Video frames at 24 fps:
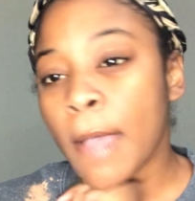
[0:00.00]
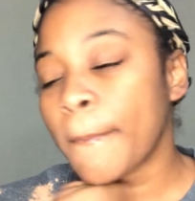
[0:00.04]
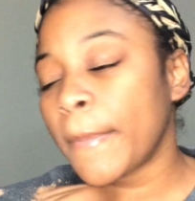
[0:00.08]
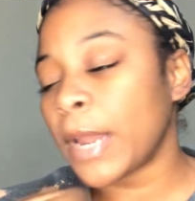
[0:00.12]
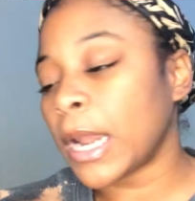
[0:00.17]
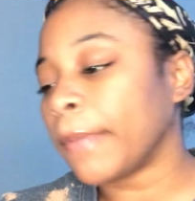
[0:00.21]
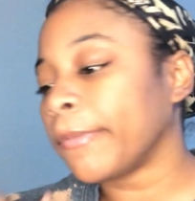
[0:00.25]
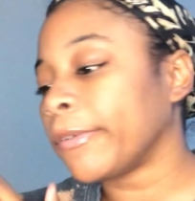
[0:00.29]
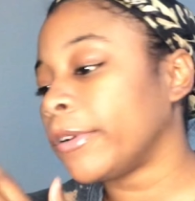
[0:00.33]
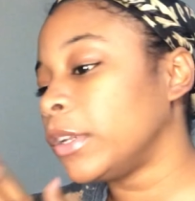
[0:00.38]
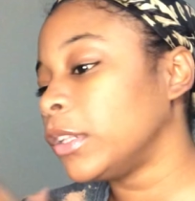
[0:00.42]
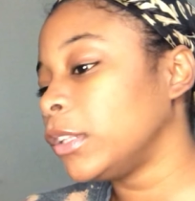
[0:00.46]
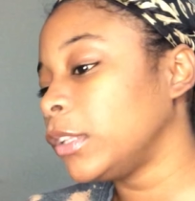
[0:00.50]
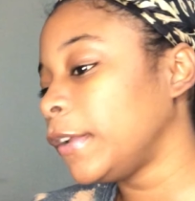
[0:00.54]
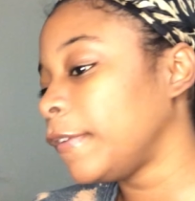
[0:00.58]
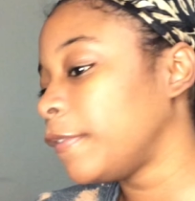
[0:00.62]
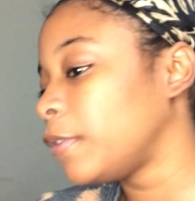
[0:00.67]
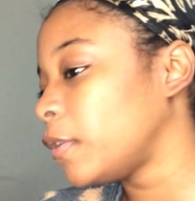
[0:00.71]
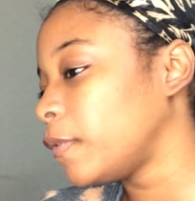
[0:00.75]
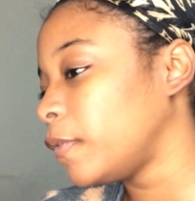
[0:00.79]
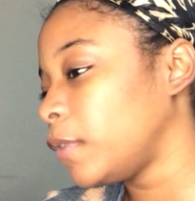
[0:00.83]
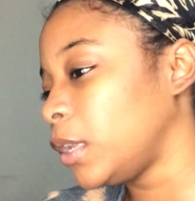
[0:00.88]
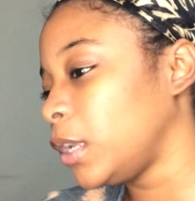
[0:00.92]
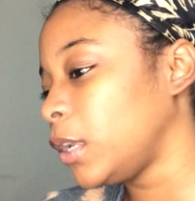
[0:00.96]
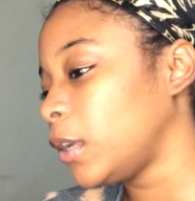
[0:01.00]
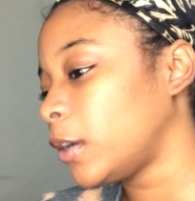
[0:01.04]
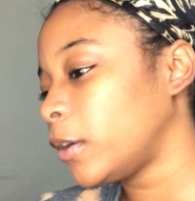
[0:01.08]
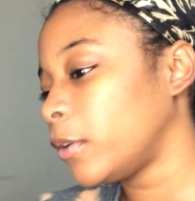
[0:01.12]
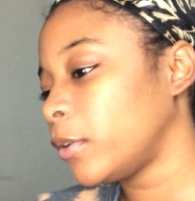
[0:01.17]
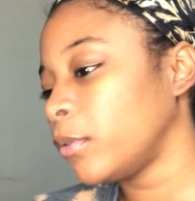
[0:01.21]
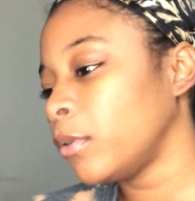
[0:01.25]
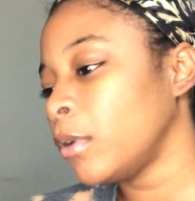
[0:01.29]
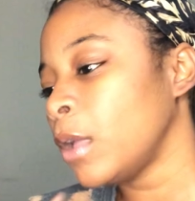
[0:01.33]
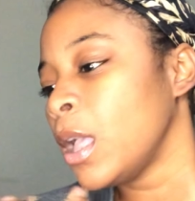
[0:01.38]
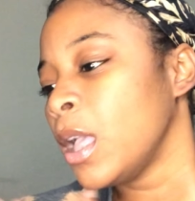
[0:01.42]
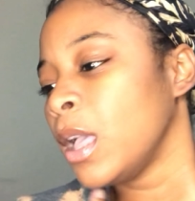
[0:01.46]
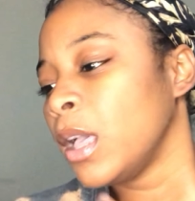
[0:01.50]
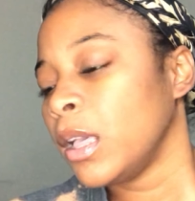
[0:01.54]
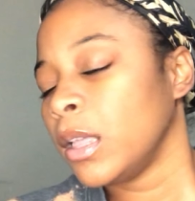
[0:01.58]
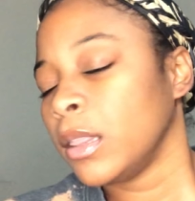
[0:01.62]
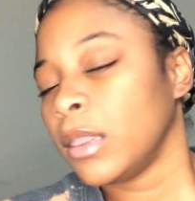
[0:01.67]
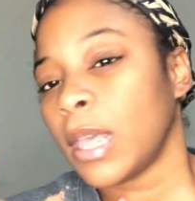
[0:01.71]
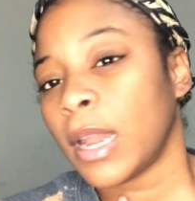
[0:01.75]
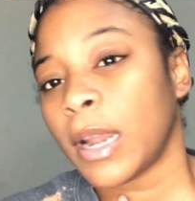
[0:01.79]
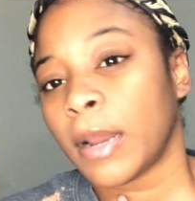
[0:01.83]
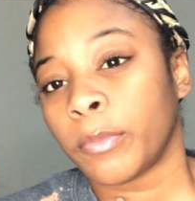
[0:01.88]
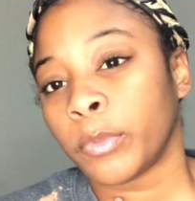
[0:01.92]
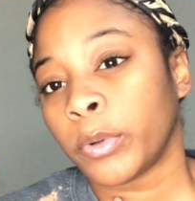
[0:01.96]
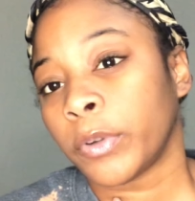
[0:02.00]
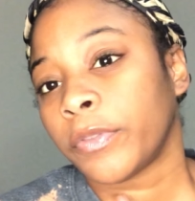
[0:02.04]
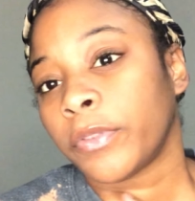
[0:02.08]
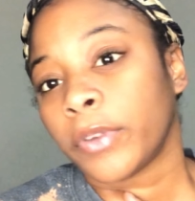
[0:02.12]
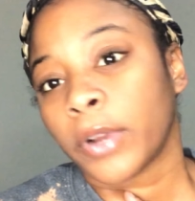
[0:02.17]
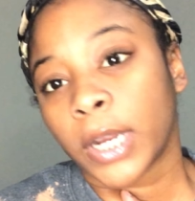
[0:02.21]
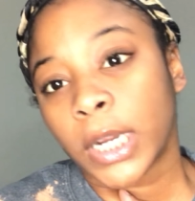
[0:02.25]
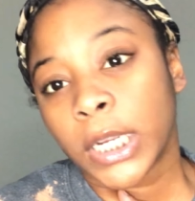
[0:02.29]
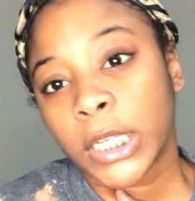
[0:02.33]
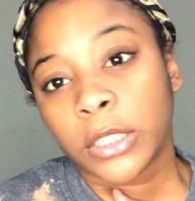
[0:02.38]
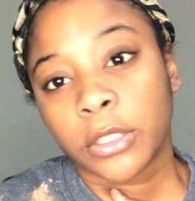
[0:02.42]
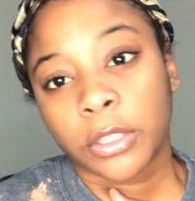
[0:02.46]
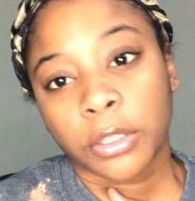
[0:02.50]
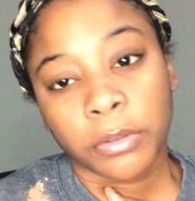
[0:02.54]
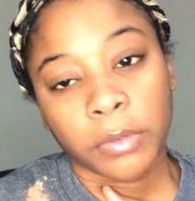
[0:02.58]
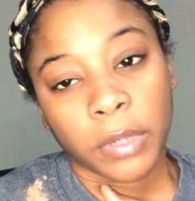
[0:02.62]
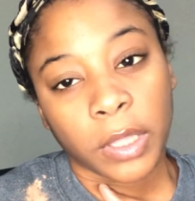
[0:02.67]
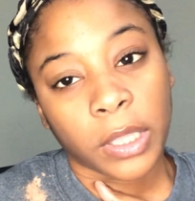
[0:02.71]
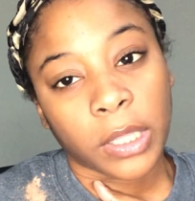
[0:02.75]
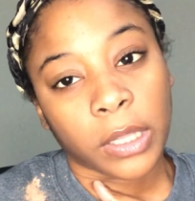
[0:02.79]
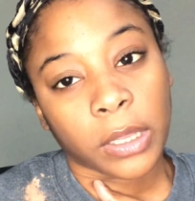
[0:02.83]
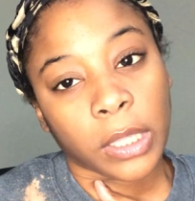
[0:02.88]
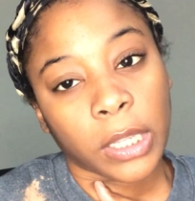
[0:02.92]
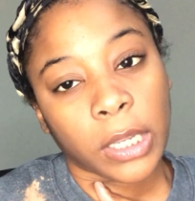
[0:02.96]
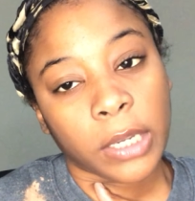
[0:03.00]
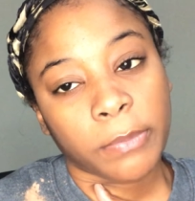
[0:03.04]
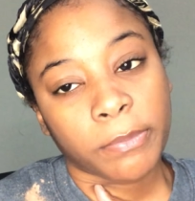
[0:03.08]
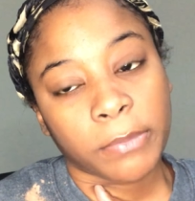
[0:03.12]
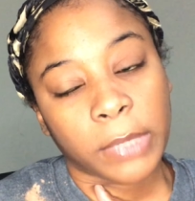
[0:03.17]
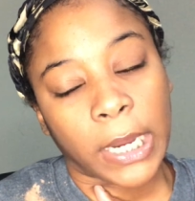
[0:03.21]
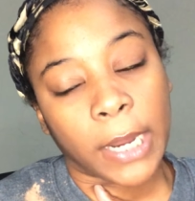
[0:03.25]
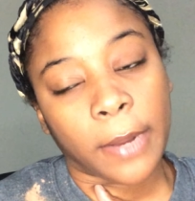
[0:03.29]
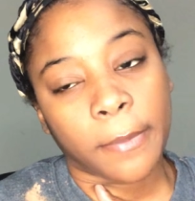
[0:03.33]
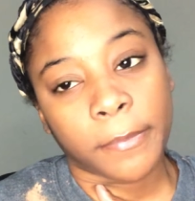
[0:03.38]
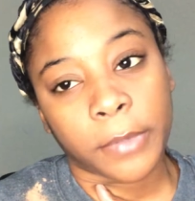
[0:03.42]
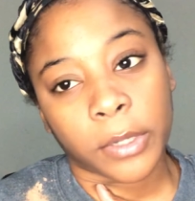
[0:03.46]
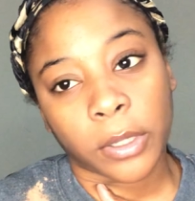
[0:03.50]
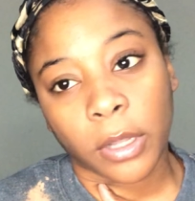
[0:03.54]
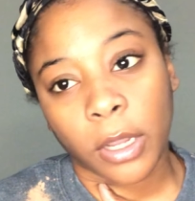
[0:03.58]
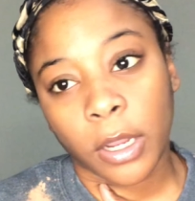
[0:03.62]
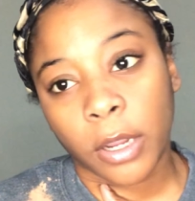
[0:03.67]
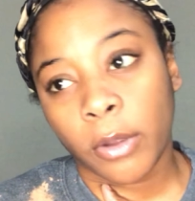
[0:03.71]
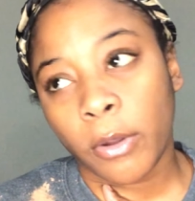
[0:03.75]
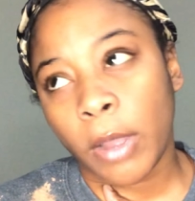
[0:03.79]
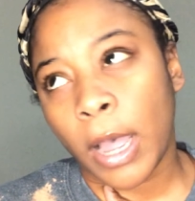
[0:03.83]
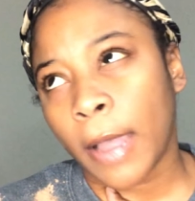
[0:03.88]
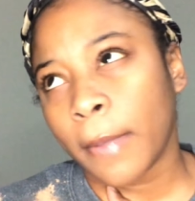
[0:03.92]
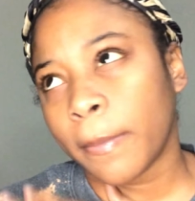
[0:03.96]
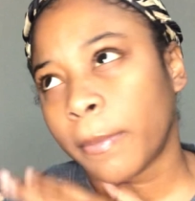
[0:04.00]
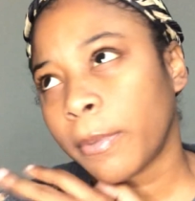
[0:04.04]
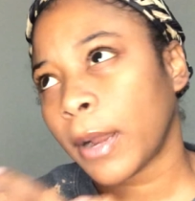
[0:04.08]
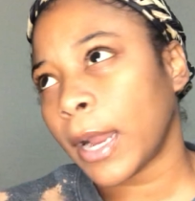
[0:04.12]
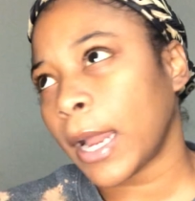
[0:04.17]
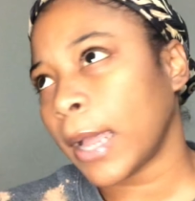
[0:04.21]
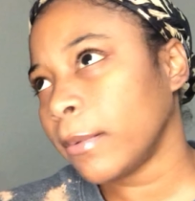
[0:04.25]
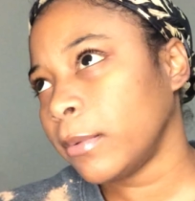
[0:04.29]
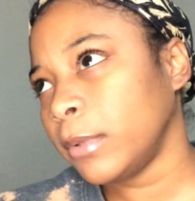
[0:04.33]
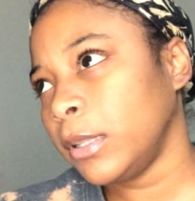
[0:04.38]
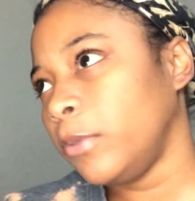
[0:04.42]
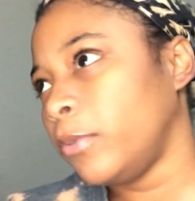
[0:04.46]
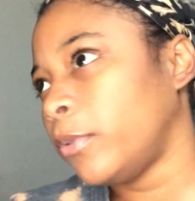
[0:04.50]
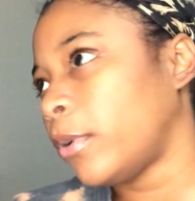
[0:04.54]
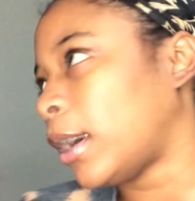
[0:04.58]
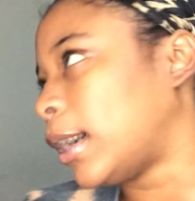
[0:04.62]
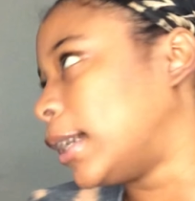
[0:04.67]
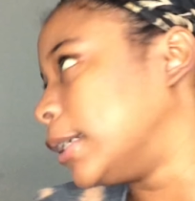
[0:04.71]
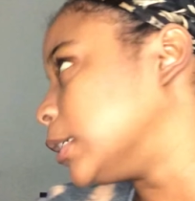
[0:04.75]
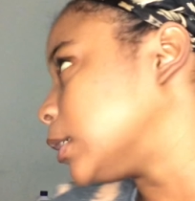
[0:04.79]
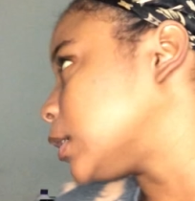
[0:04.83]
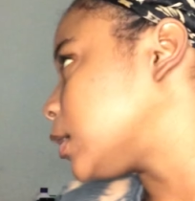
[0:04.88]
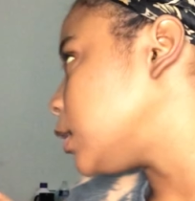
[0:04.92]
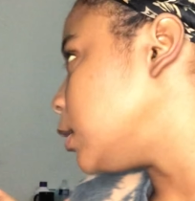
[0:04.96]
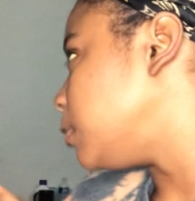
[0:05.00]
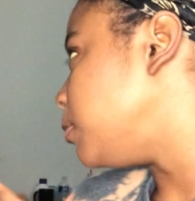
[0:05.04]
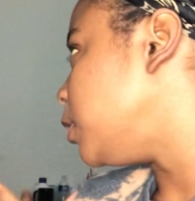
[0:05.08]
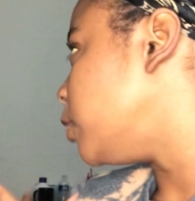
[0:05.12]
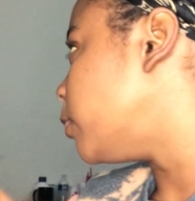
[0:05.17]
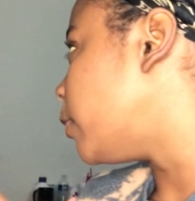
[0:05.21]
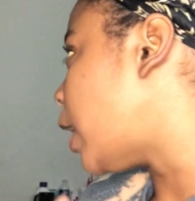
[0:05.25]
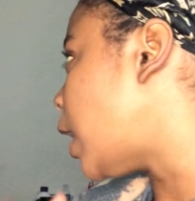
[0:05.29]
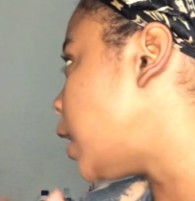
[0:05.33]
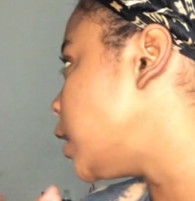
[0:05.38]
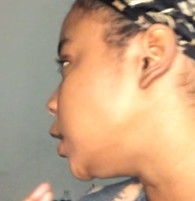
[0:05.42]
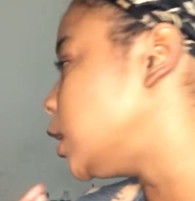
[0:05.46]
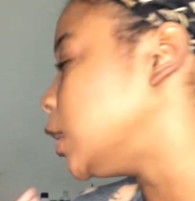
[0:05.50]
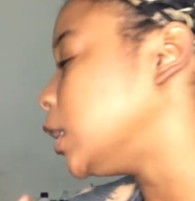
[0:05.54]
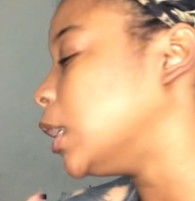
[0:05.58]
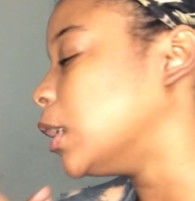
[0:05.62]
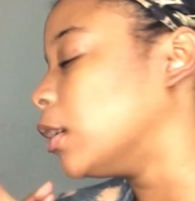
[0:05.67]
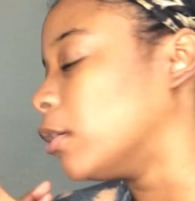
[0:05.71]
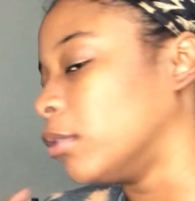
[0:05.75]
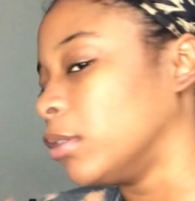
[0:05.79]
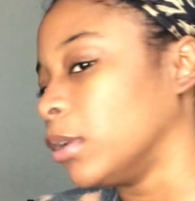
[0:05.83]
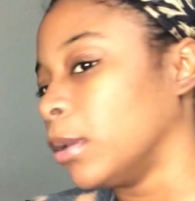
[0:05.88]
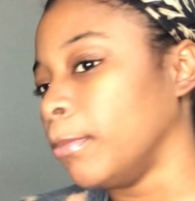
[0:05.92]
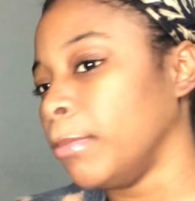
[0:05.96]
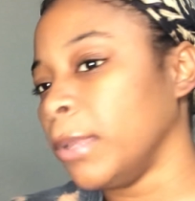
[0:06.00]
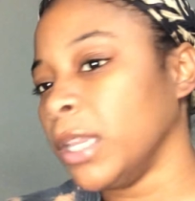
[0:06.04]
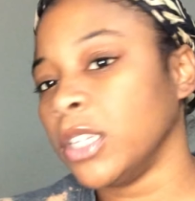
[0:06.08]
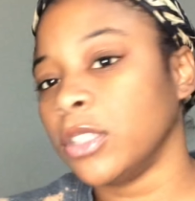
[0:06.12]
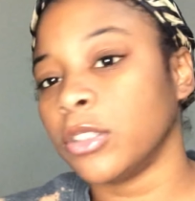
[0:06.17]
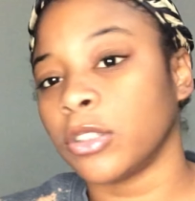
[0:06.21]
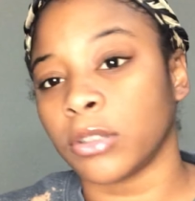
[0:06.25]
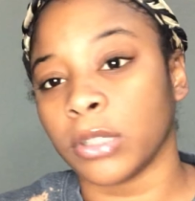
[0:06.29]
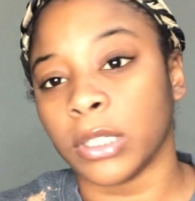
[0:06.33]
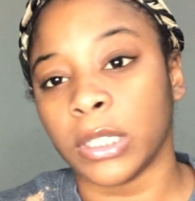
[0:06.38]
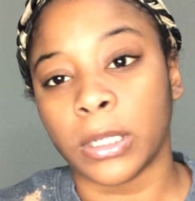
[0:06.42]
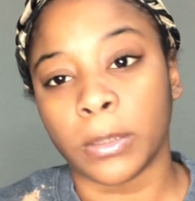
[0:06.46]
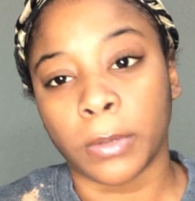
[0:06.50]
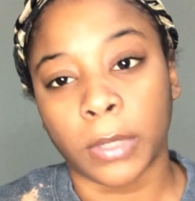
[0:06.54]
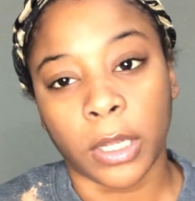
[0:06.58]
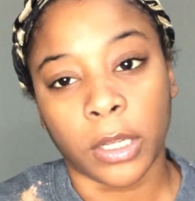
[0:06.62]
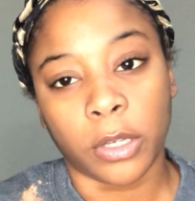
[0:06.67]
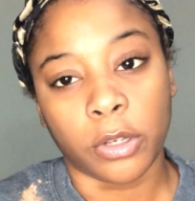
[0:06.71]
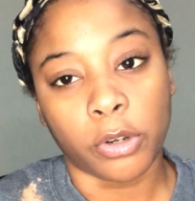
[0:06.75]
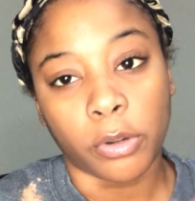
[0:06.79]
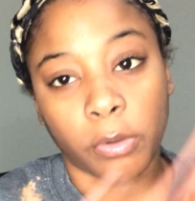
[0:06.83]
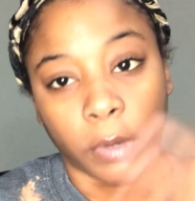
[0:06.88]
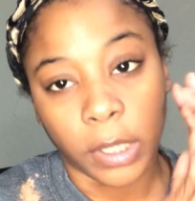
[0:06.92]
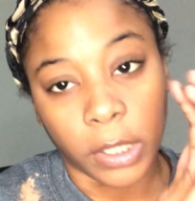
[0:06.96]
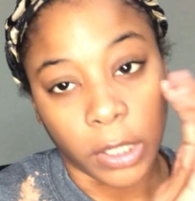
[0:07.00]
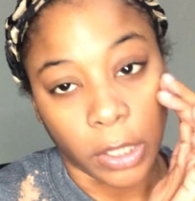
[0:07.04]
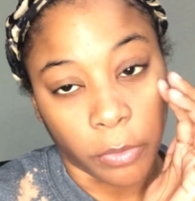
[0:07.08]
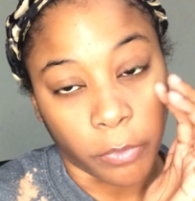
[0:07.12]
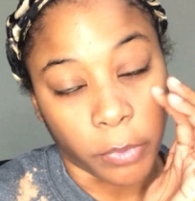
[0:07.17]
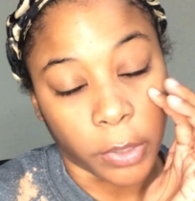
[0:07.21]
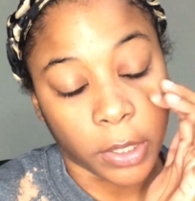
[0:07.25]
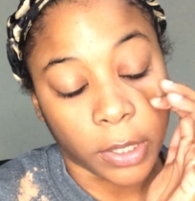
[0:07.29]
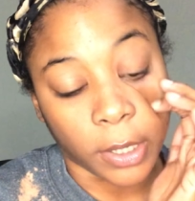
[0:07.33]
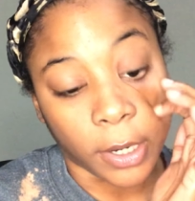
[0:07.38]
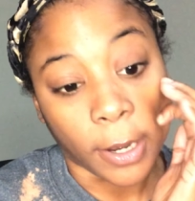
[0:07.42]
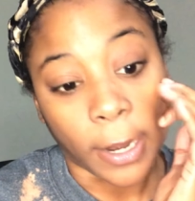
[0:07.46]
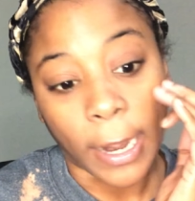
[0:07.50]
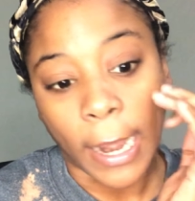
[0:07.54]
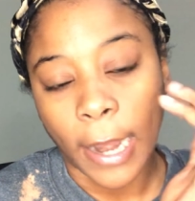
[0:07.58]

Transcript: But I want to leave the video that I'm referring to in the link down below. I probably will honestly be watching it on the big screen and doing it with her.